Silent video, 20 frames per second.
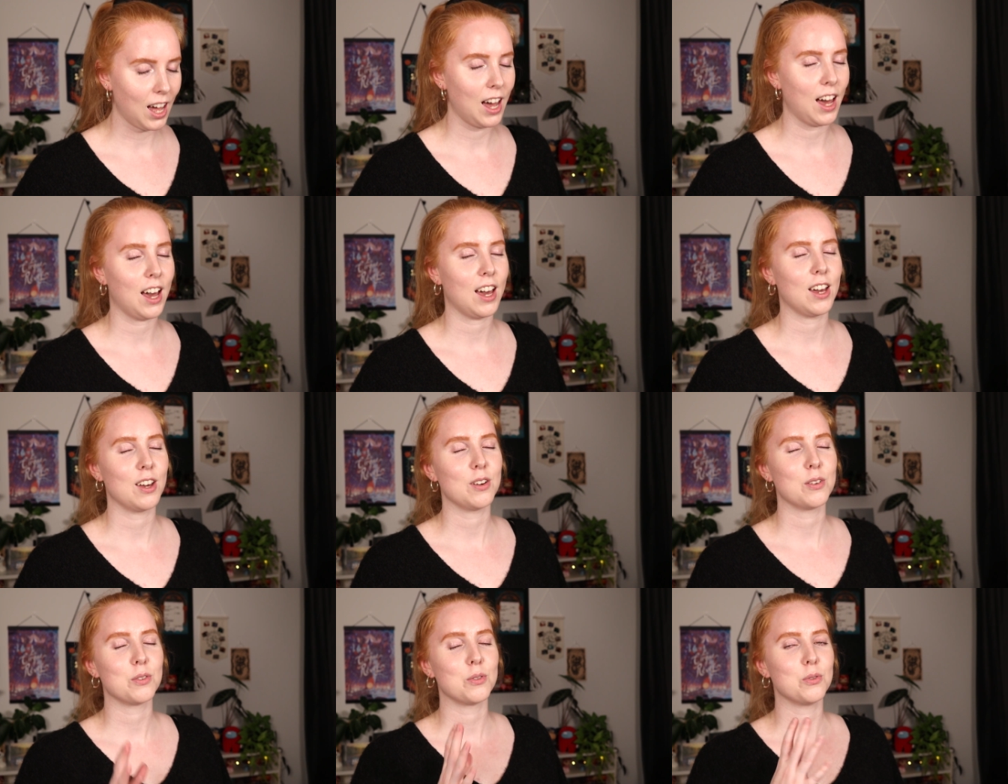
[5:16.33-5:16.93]

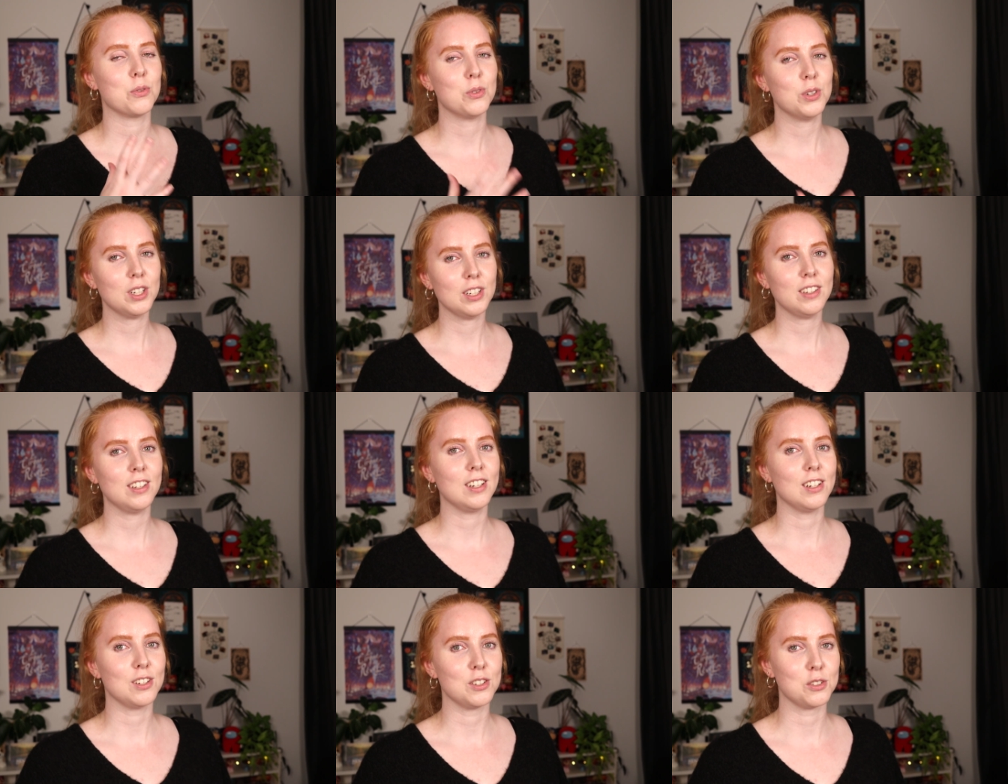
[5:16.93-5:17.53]
I
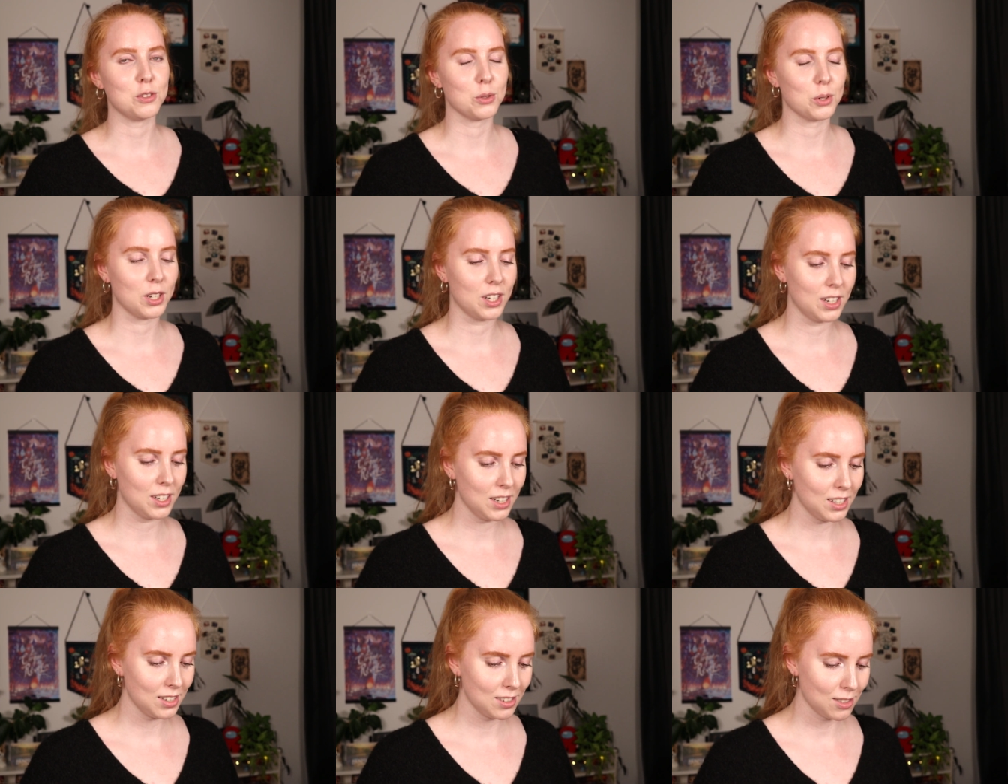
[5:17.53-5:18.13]
really enjoyed
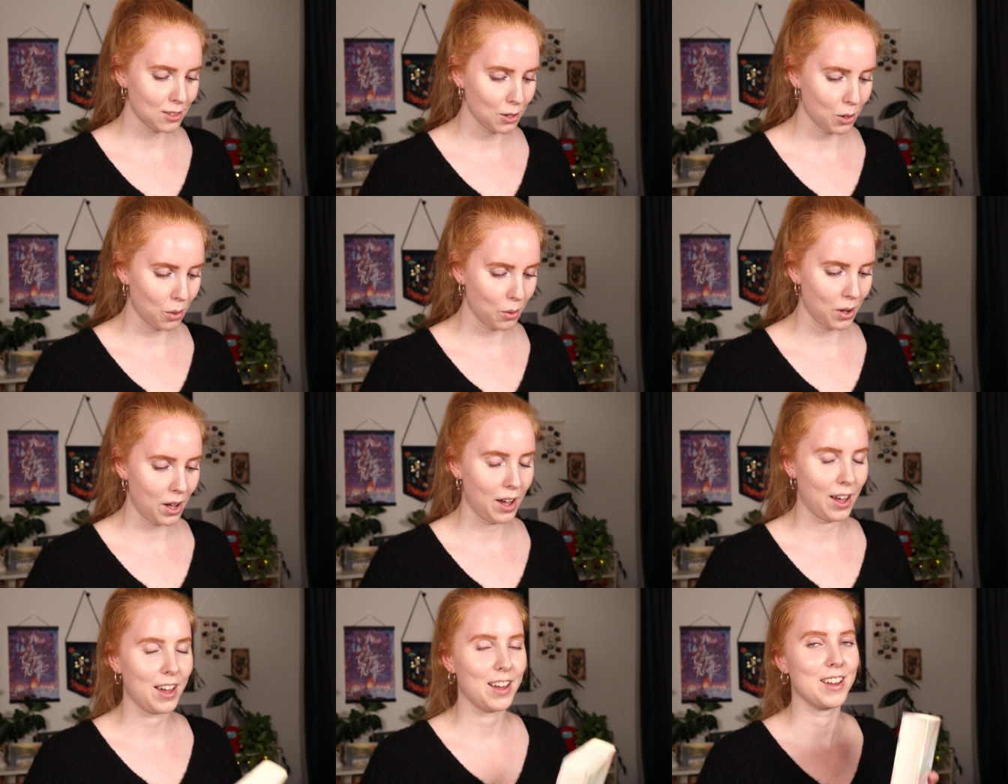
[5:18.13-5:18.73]
it,
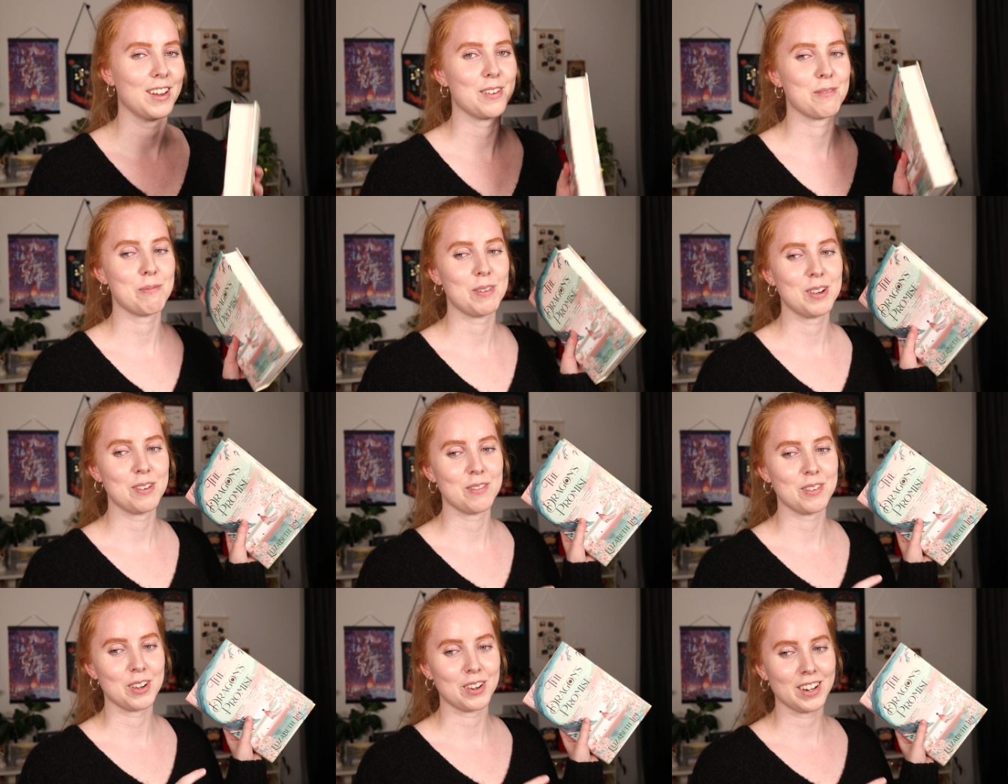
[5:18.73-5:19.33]
so I have
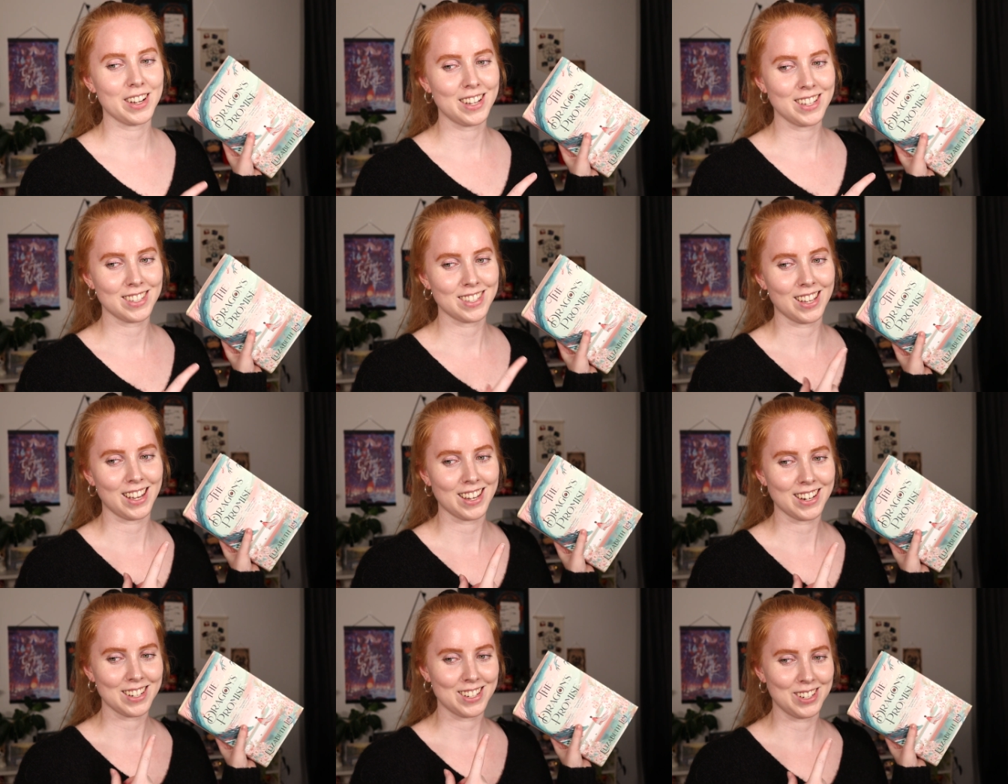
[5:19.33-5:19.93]
been very
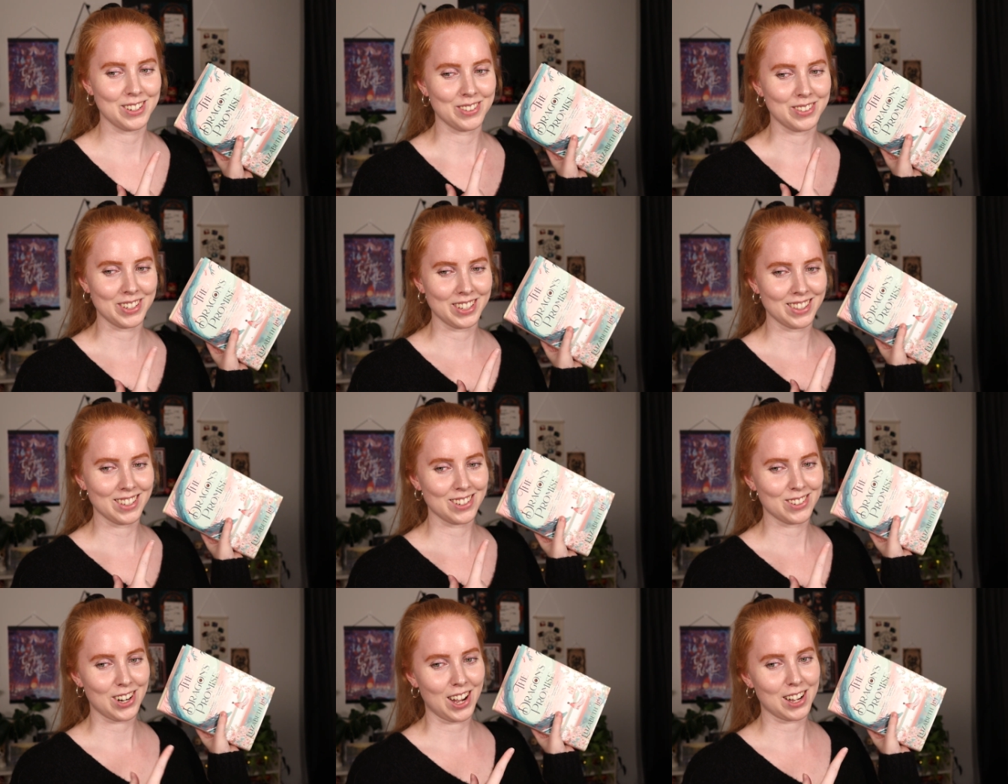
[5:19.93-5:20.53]
excited to read
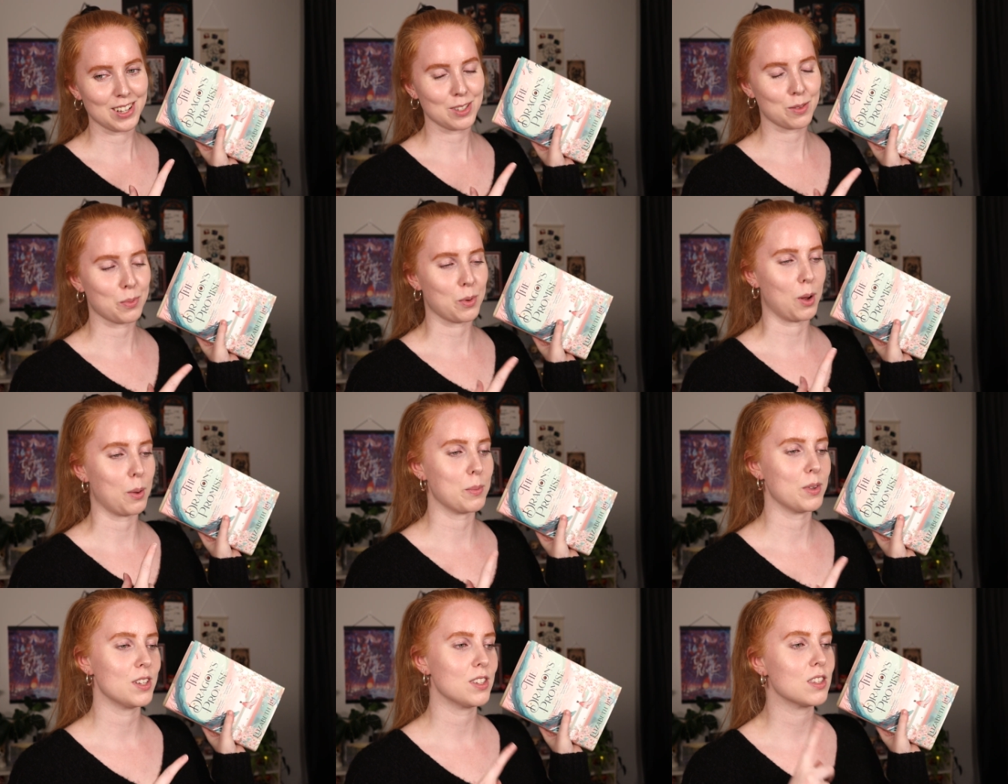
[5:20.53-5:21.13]
The Dragon's
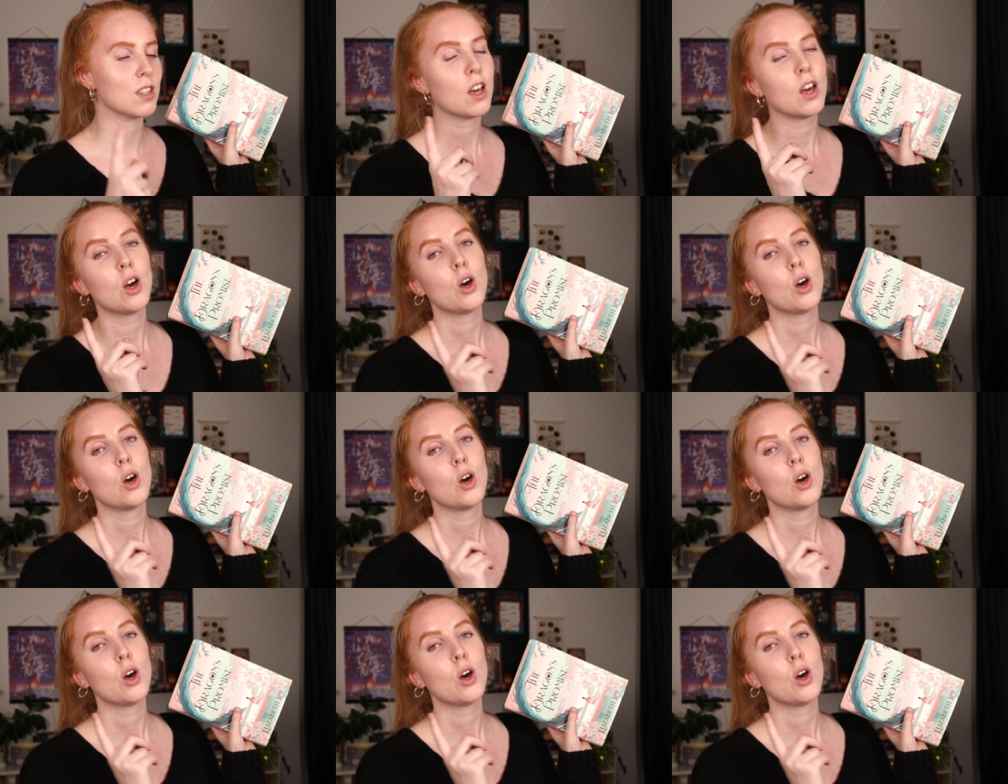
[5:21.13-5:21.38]
Promise.